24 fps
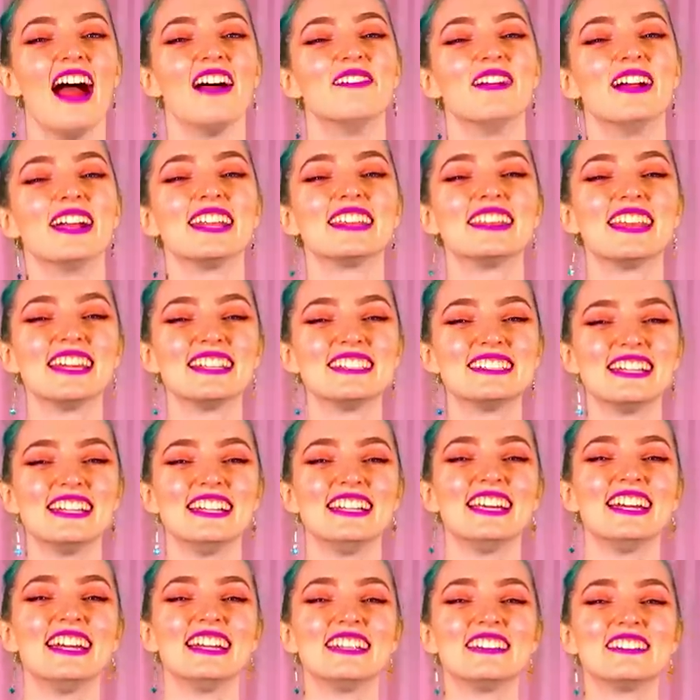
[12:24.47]
I want to thank
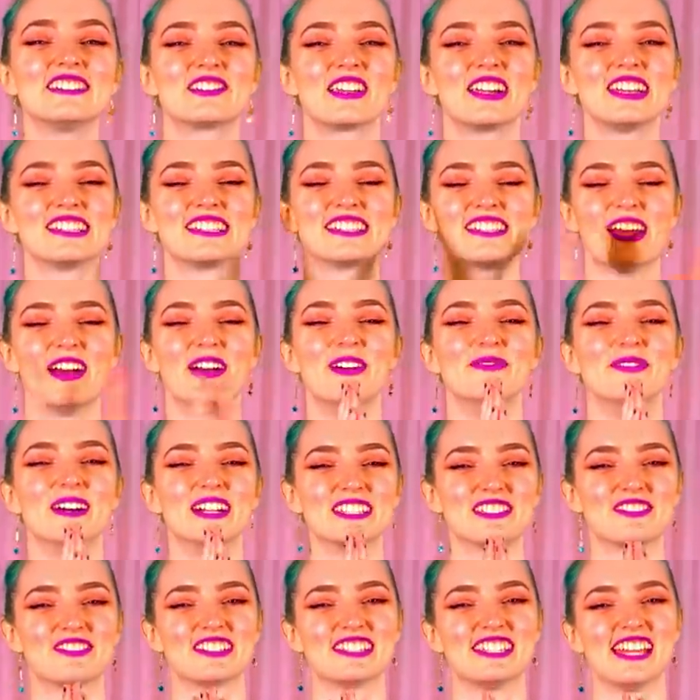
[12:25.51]
Dina and Dre so
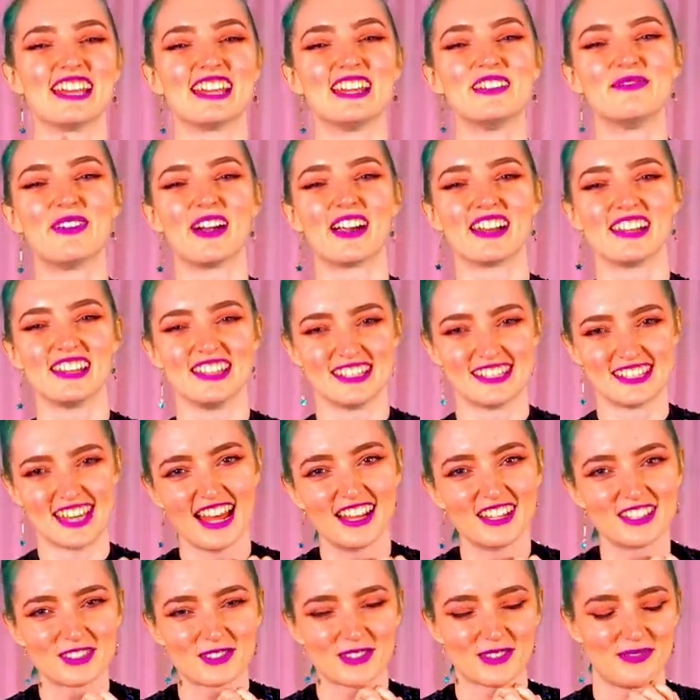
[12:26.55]
much for taking part in this
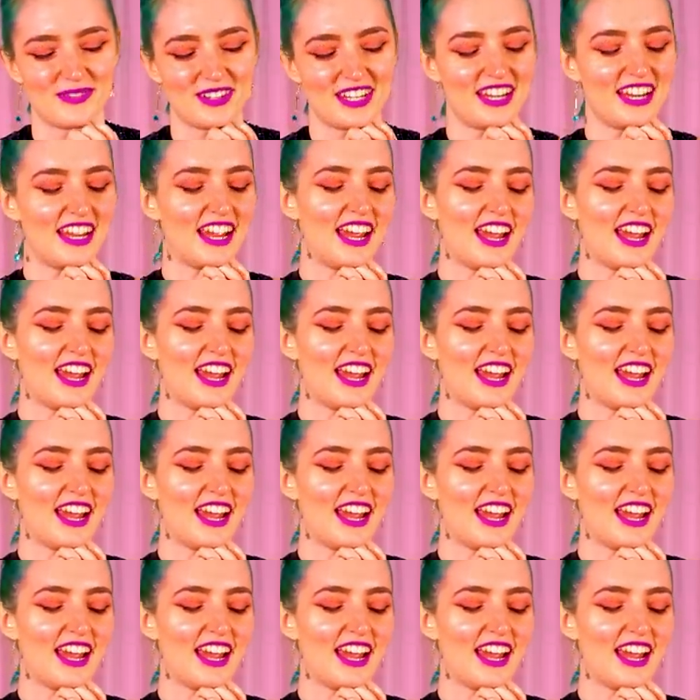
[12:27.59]
challenge with me.